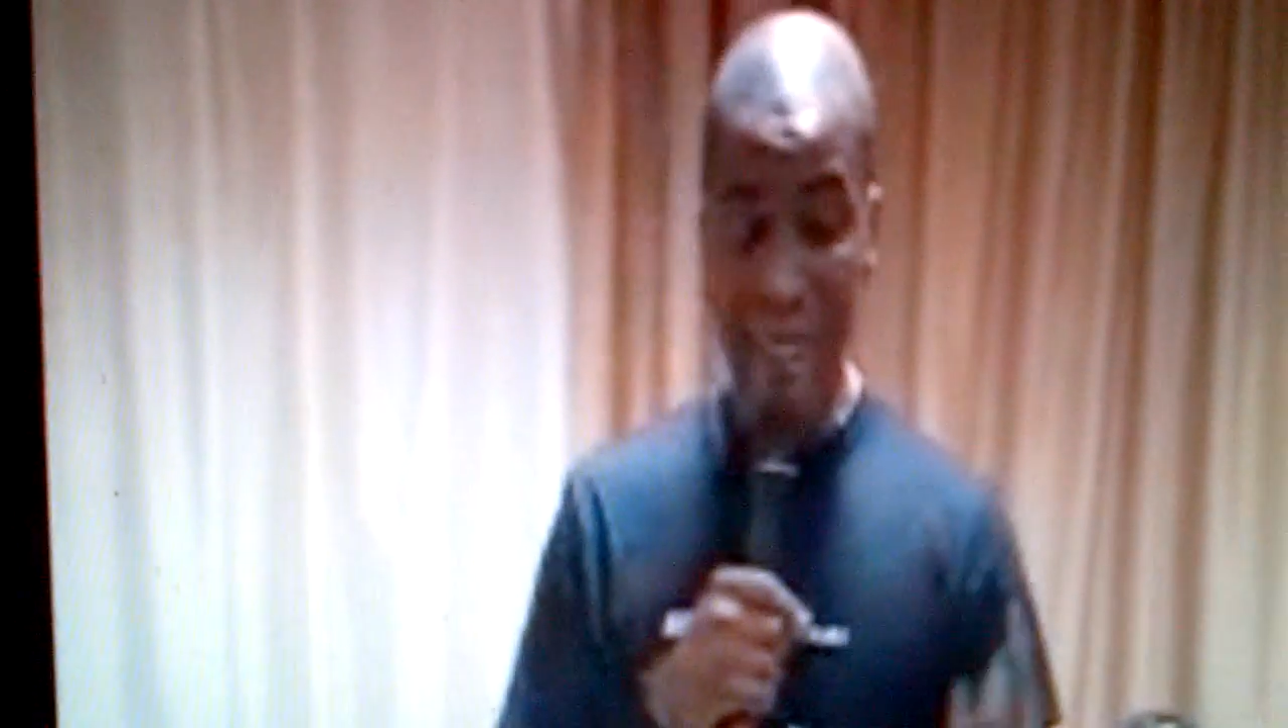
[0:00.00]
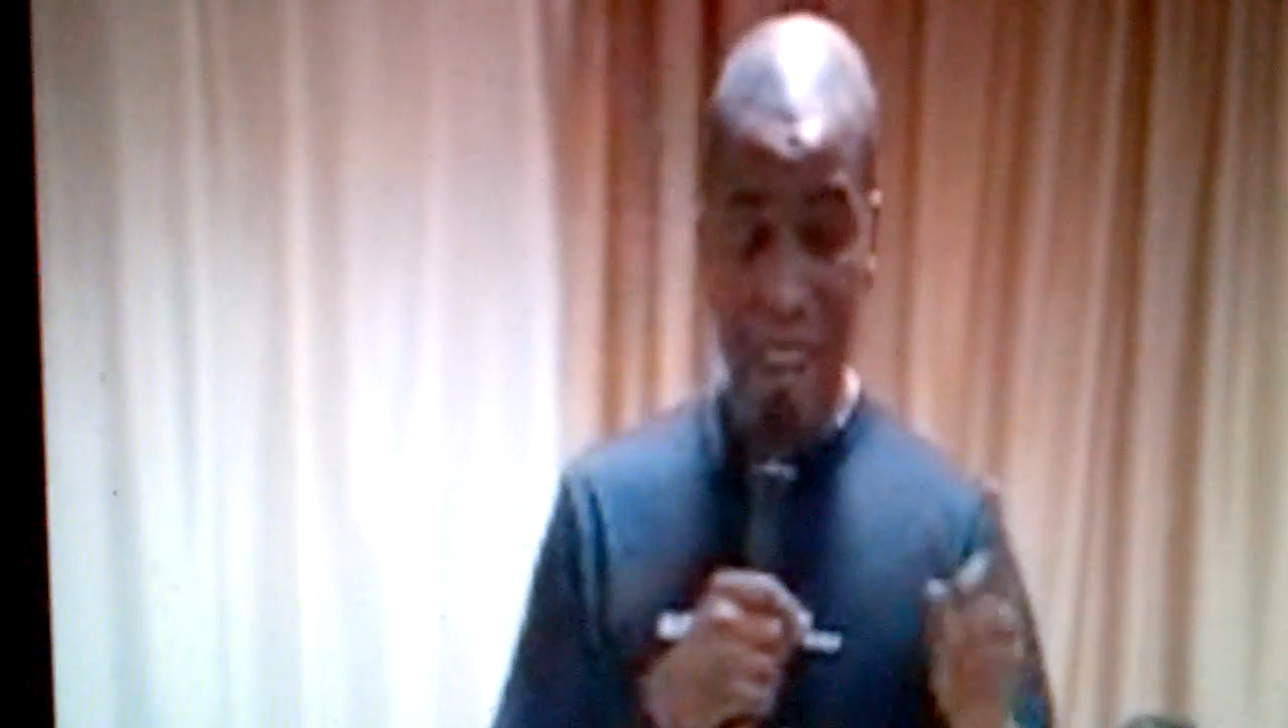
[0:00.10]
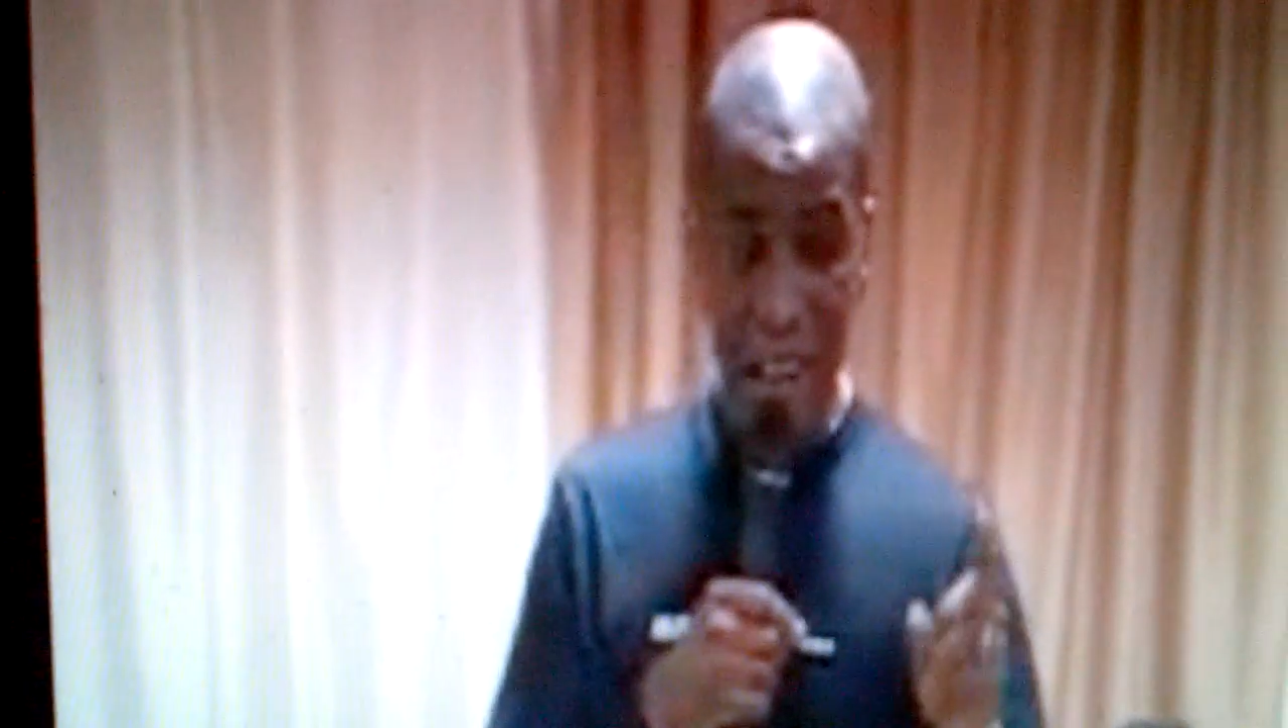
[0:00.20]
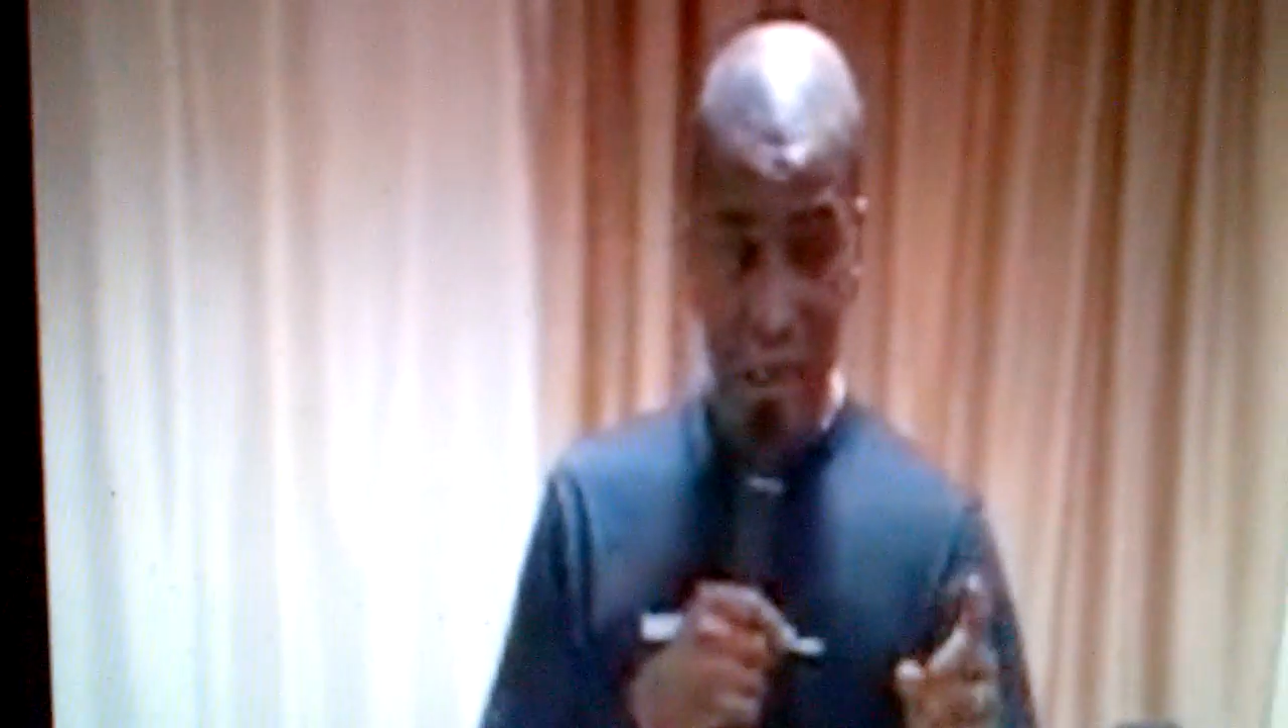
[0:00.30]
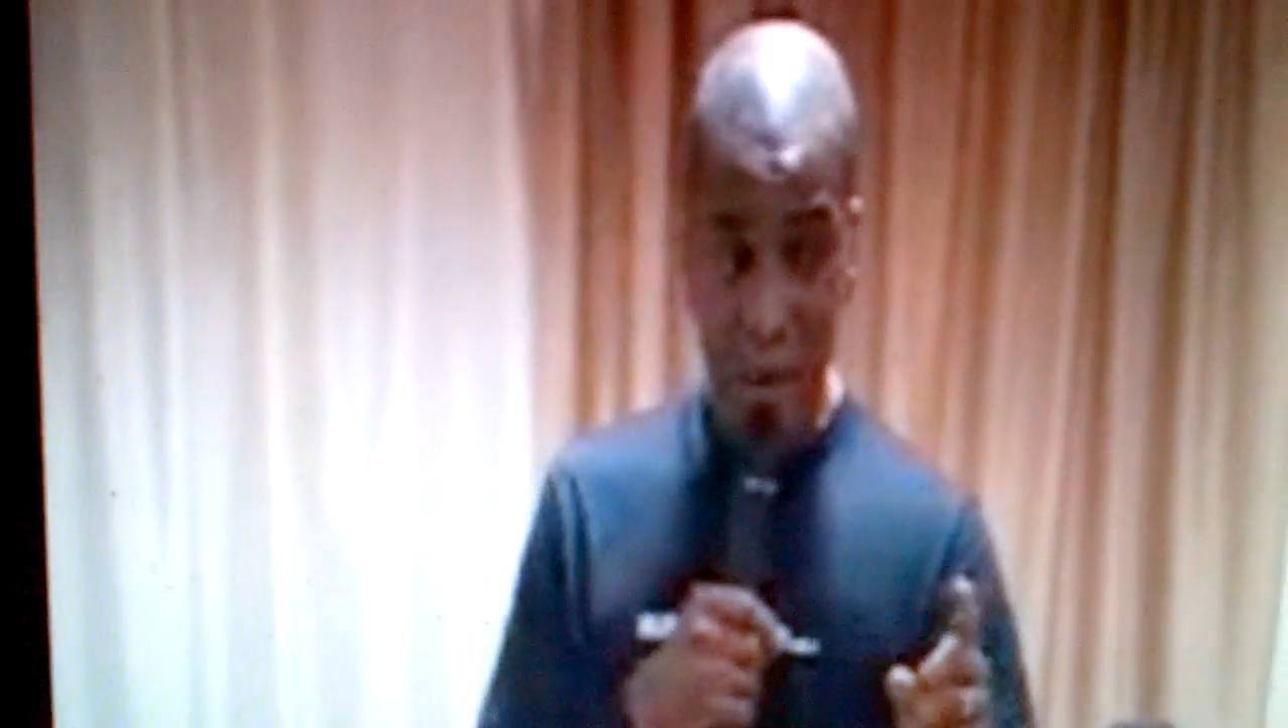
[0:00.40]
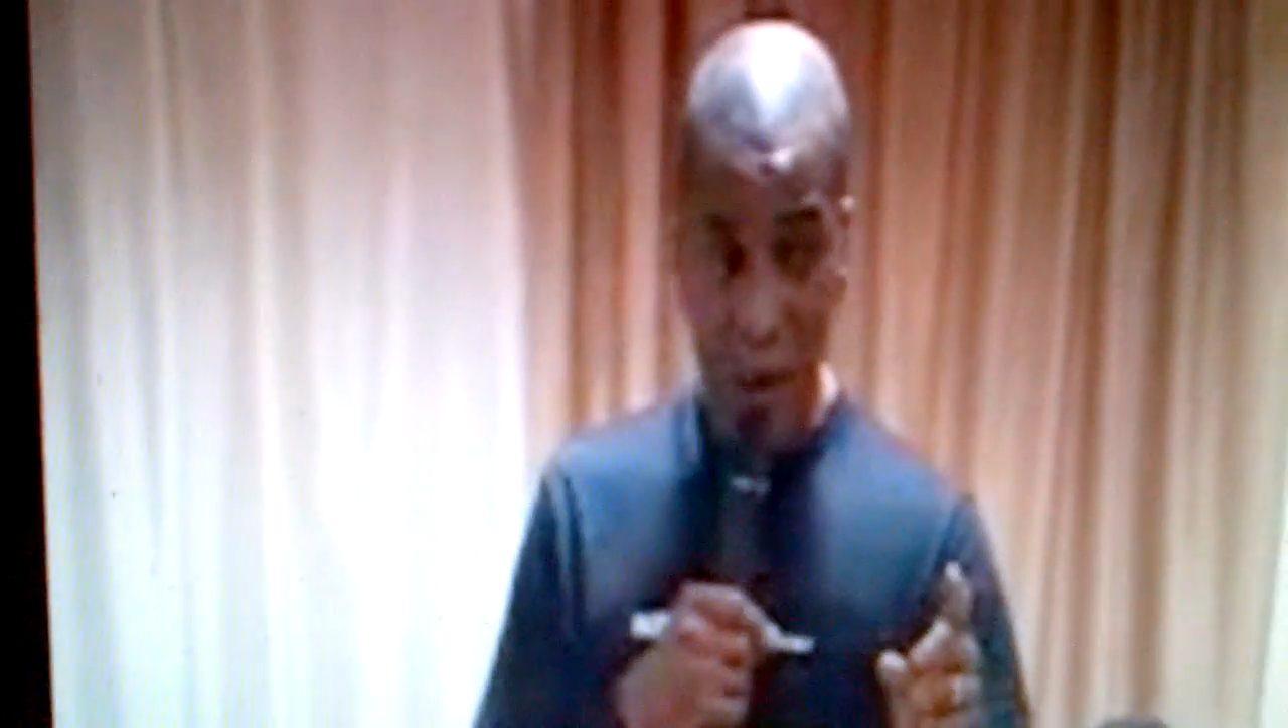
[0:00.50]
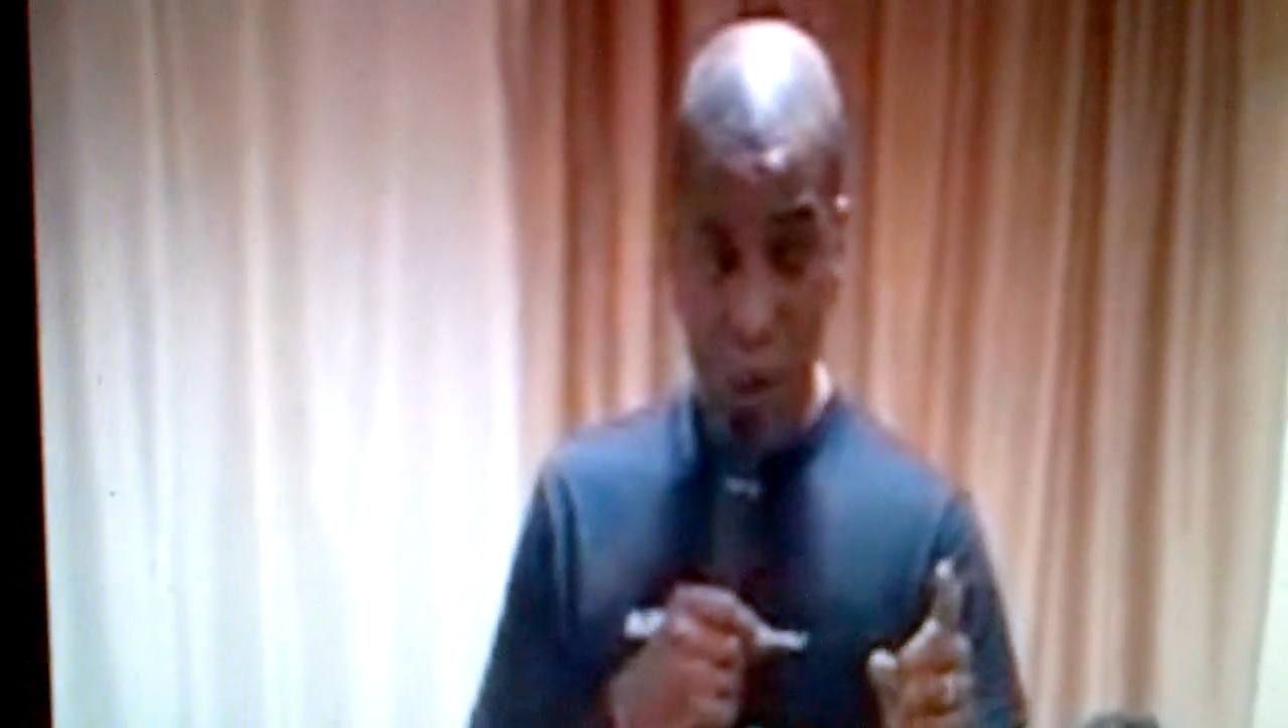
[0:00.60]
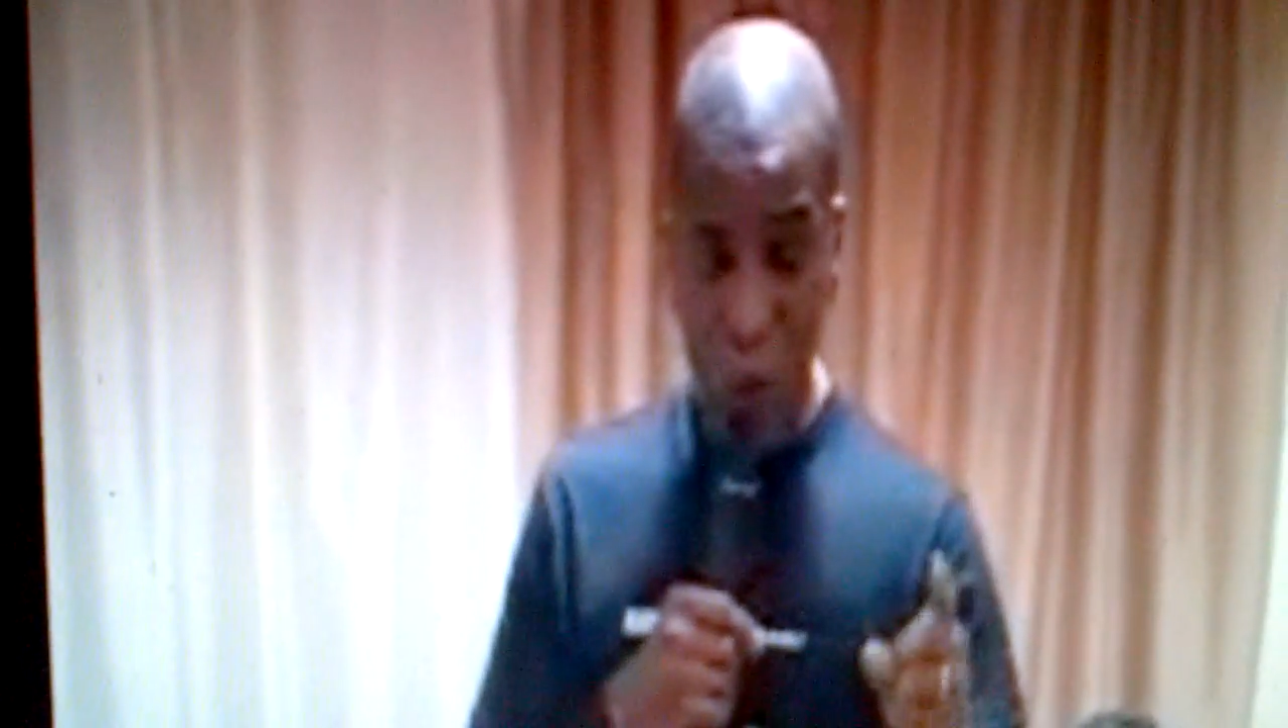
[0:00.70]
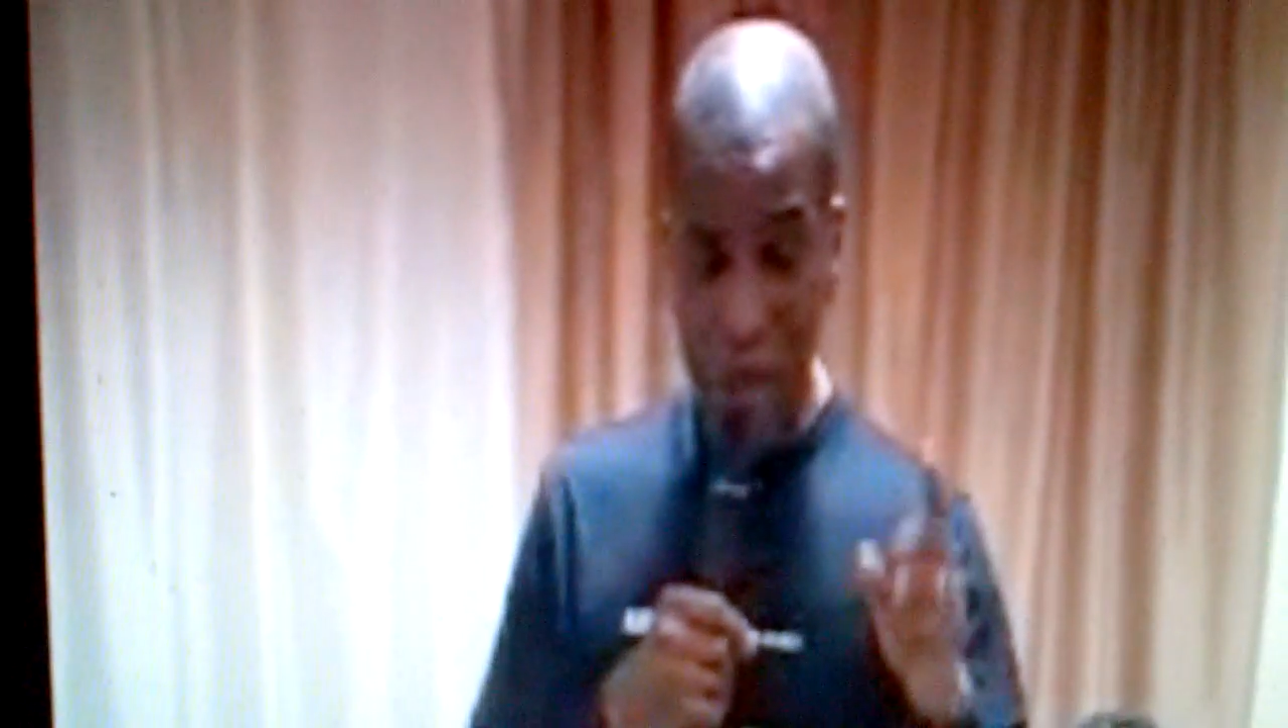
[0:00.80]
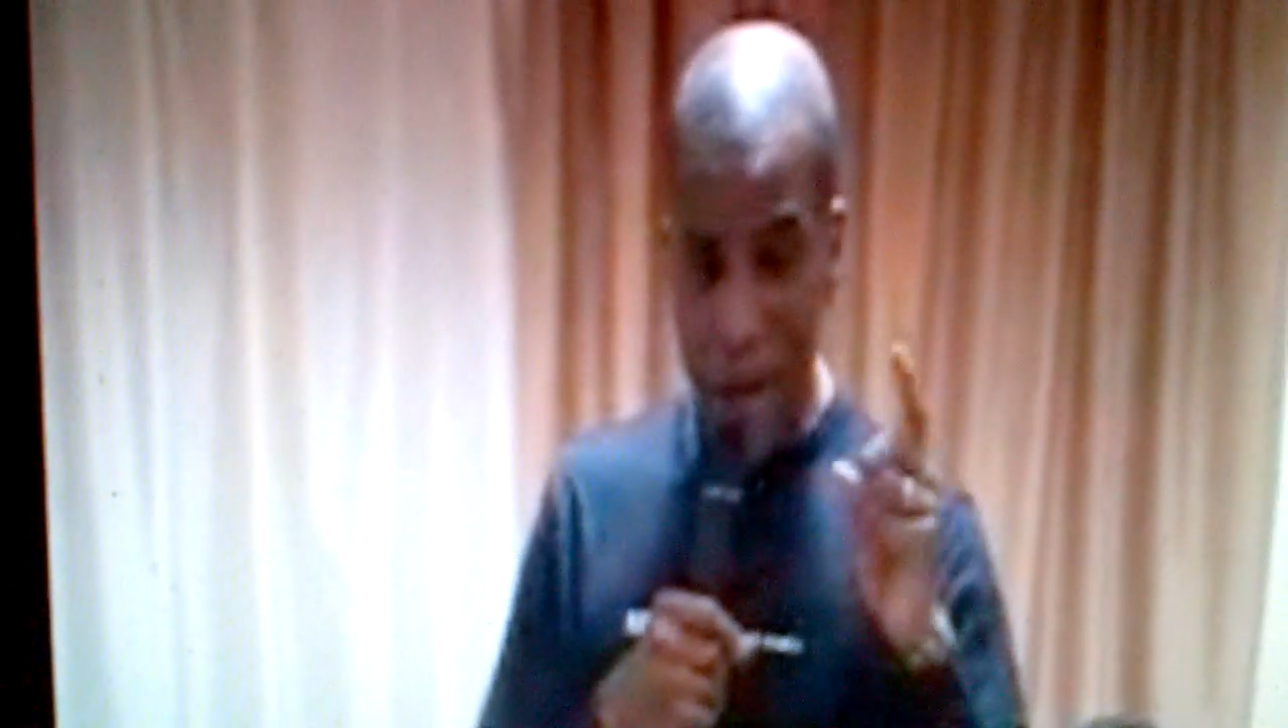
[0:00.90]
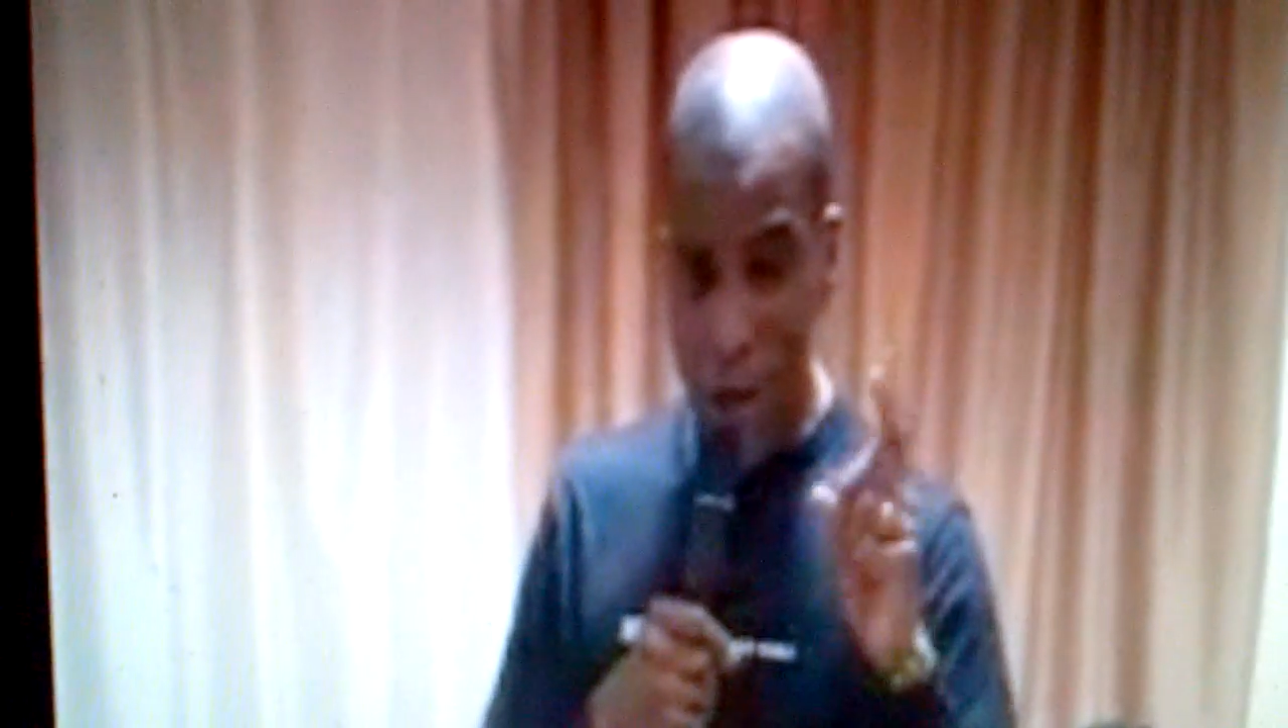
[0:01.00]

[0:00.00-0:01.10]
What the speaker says: Yet, when